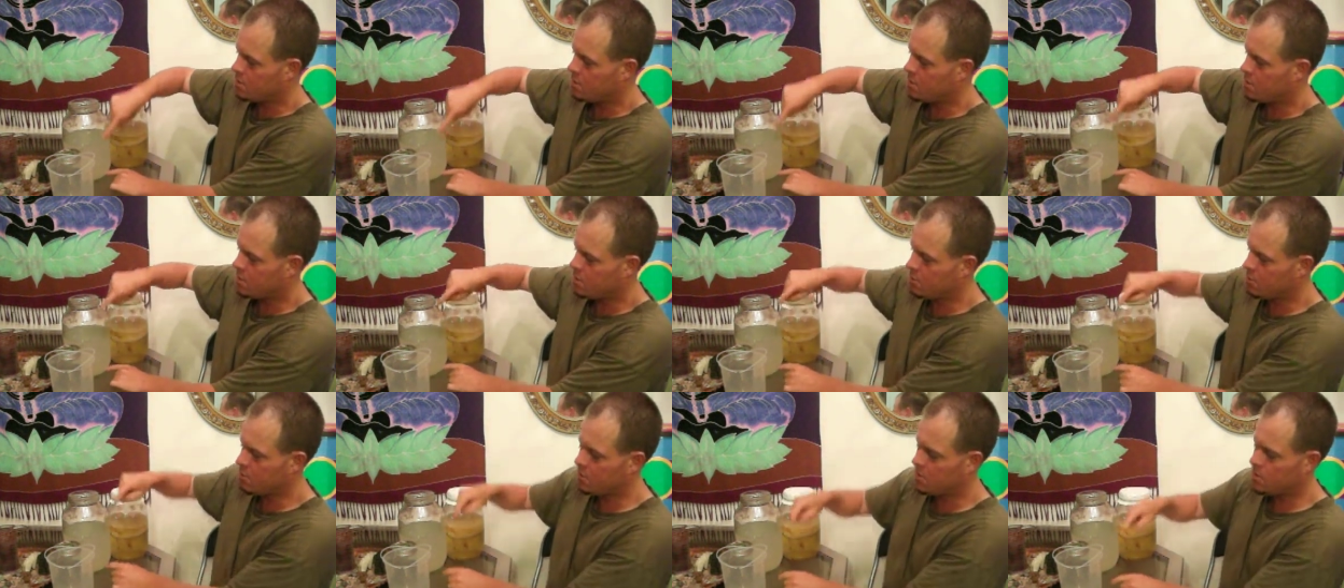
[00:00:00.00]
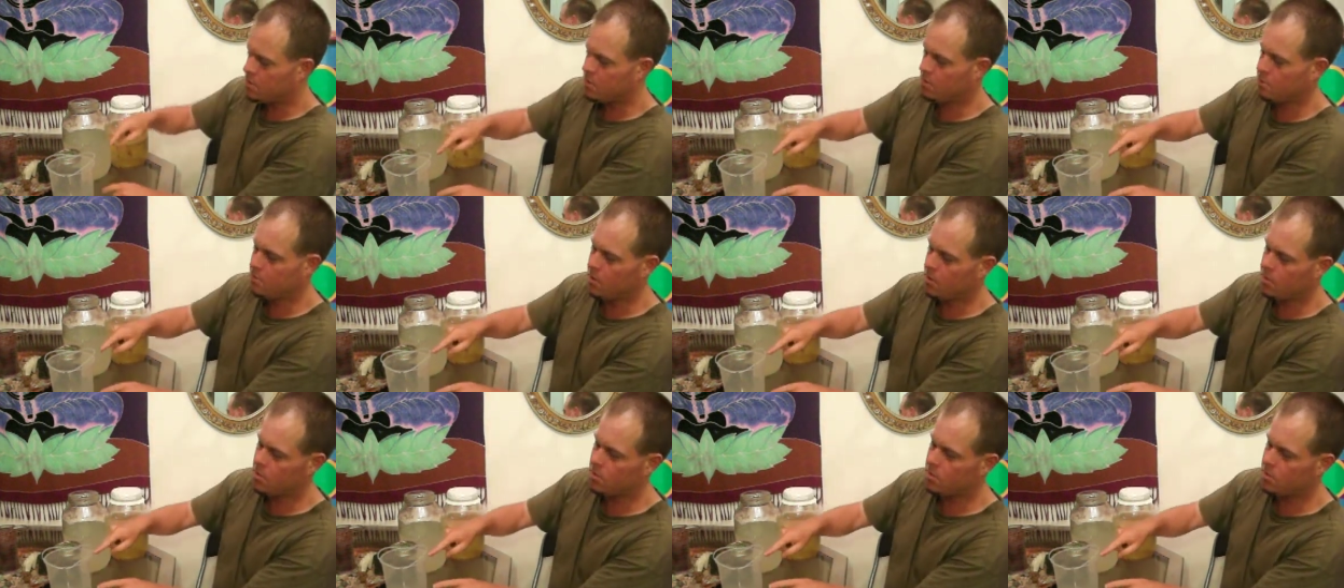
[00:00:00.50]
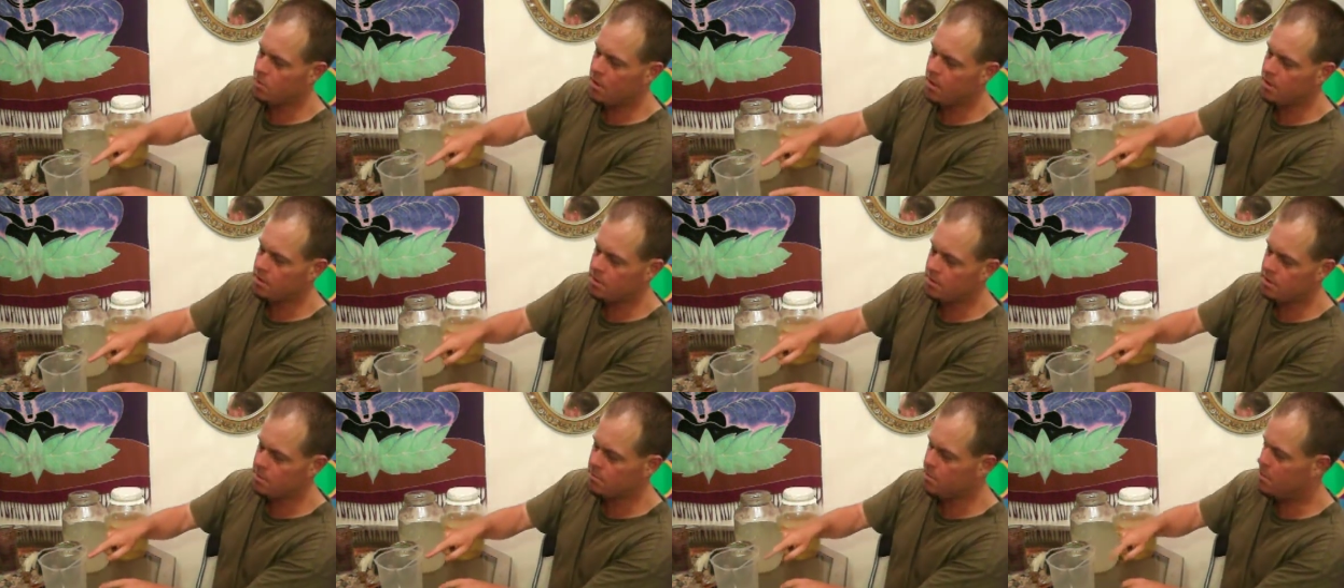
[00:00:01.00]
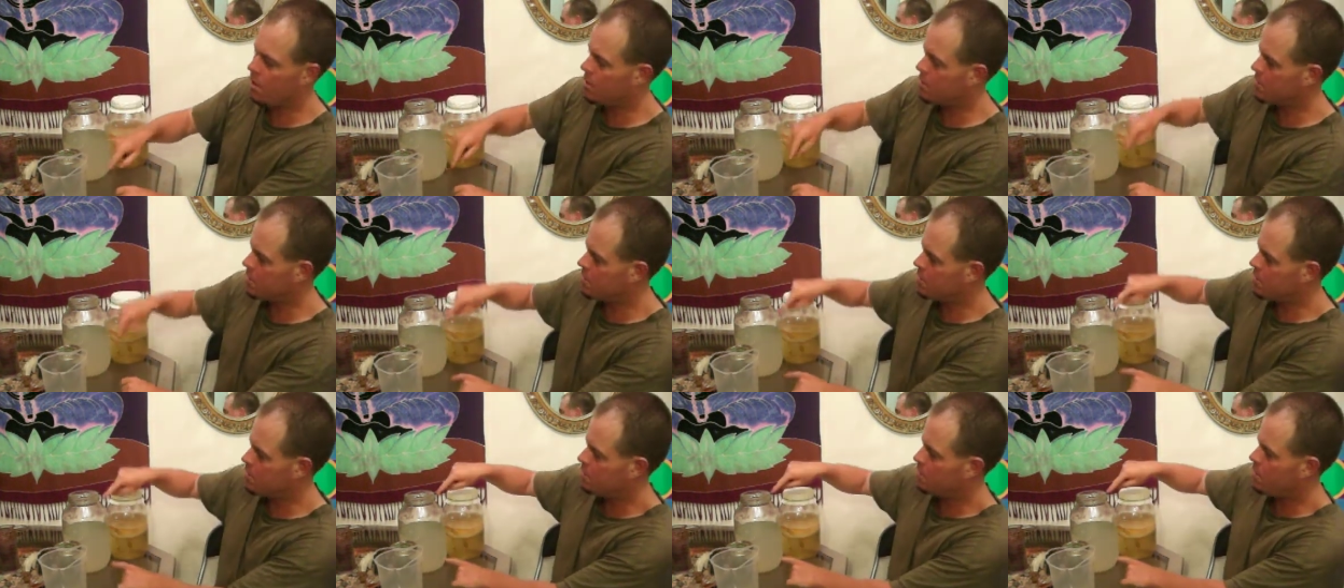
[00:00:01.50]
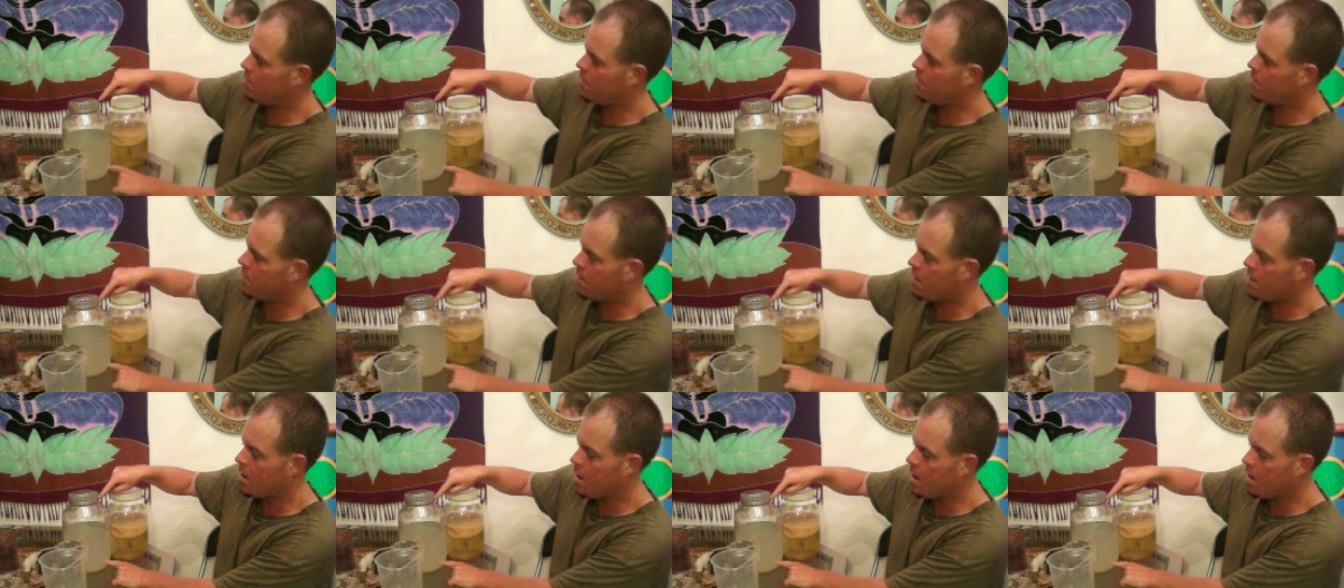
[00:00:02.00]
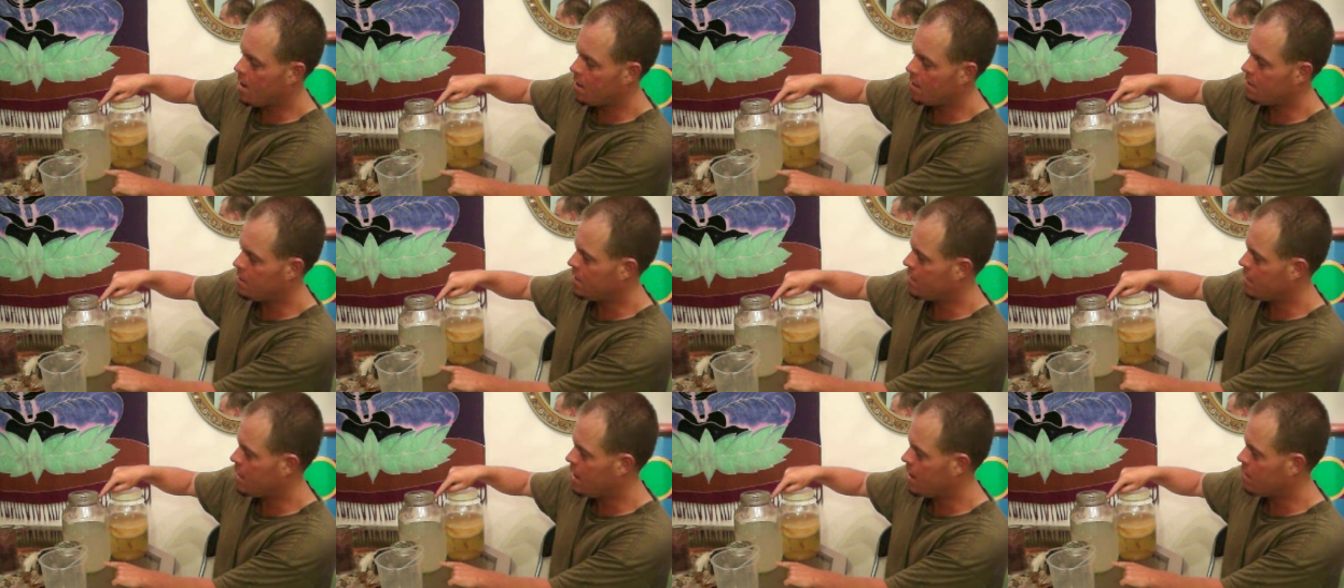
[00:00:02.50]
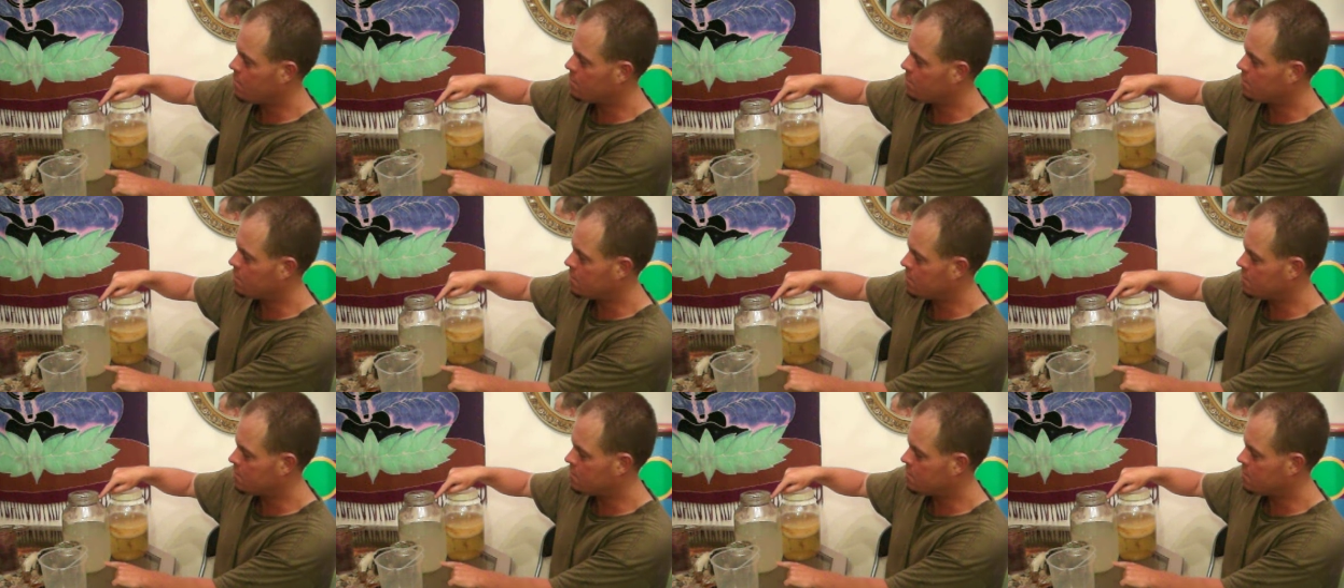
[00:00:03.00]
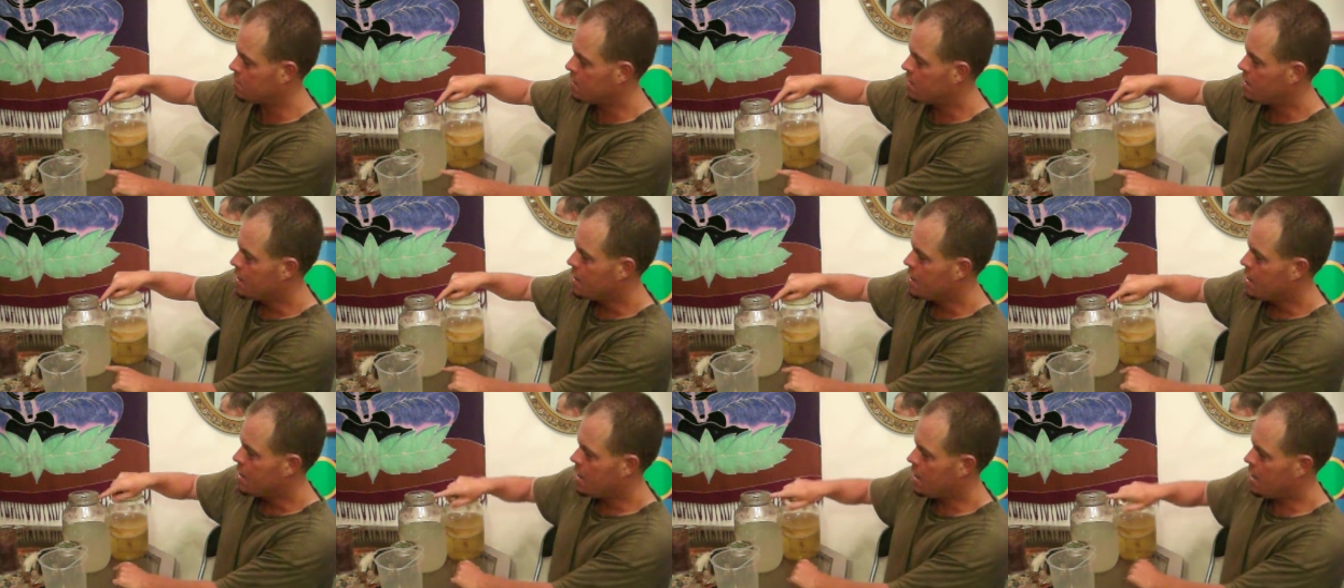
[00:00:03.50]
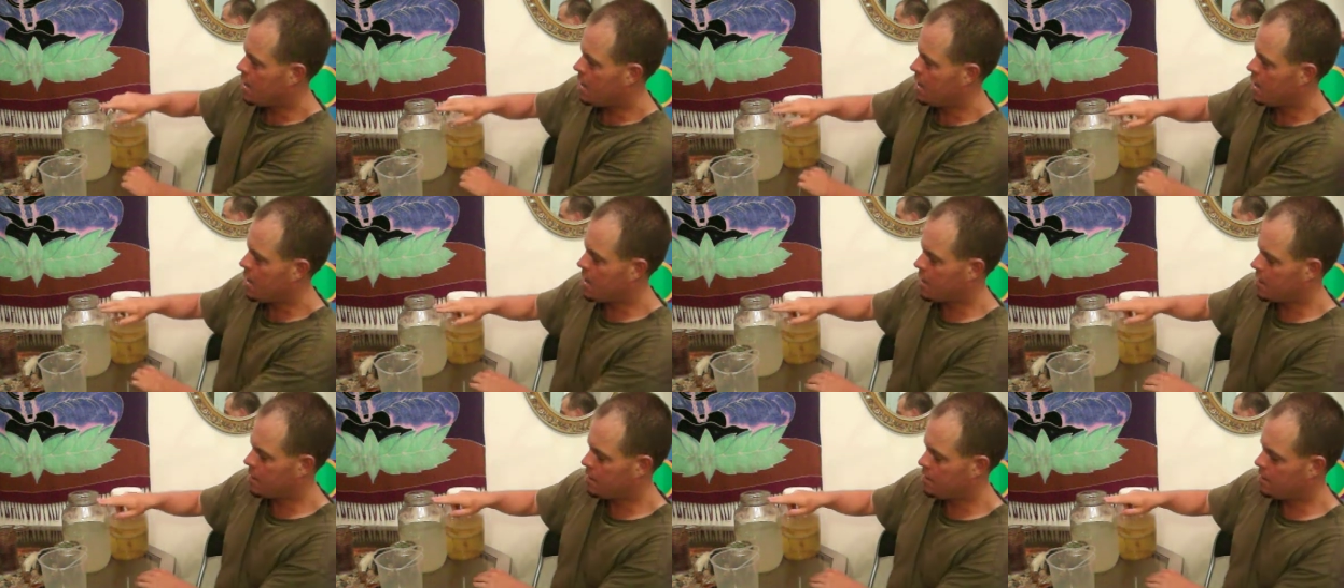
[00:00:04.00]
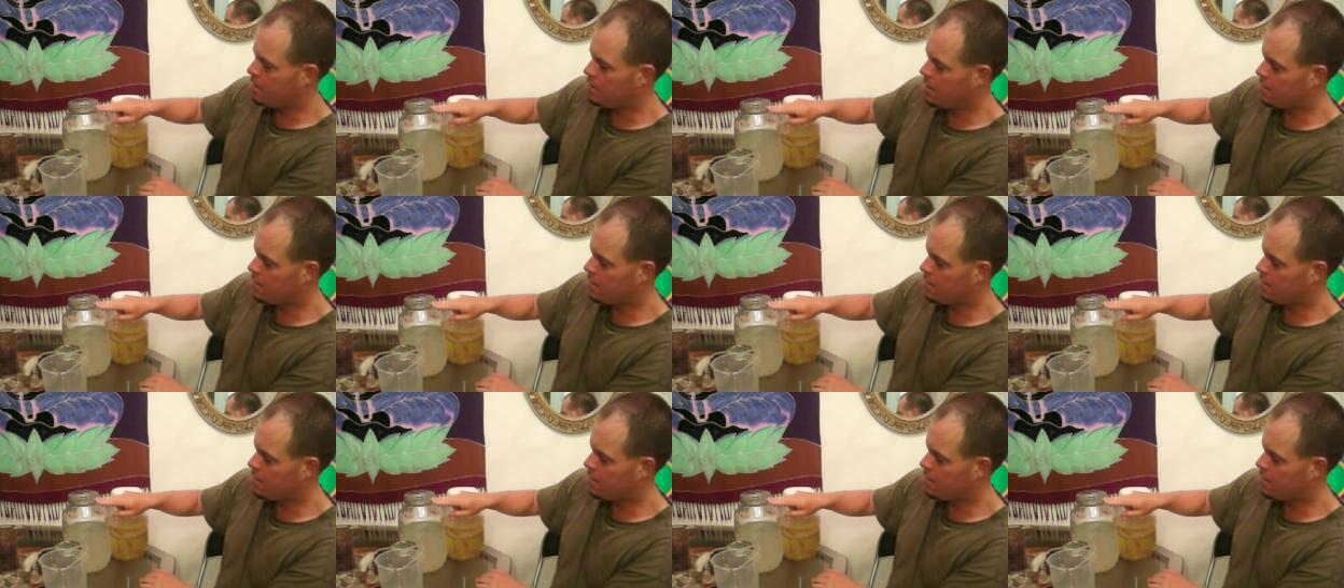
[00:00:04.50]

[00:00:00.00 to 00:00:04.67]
here, which is about twice as much. It's about 90 ounces, and I can